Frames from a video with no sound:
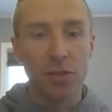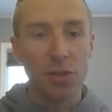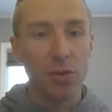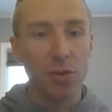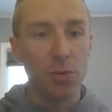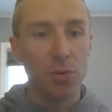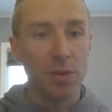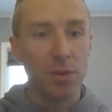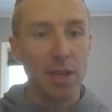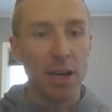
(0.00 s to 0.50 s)

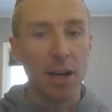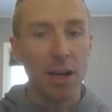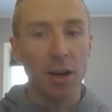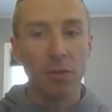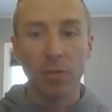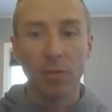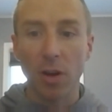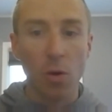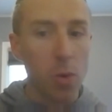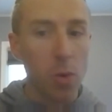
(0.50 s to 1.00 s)
to
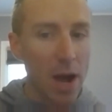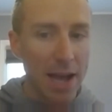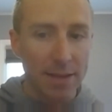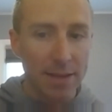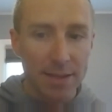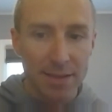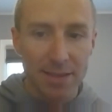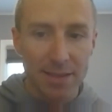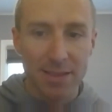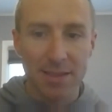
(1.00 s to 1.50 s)
their
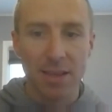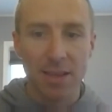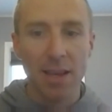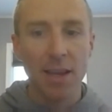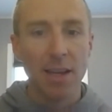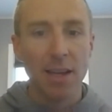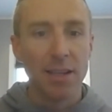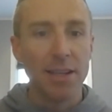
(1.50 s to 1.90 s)
requests,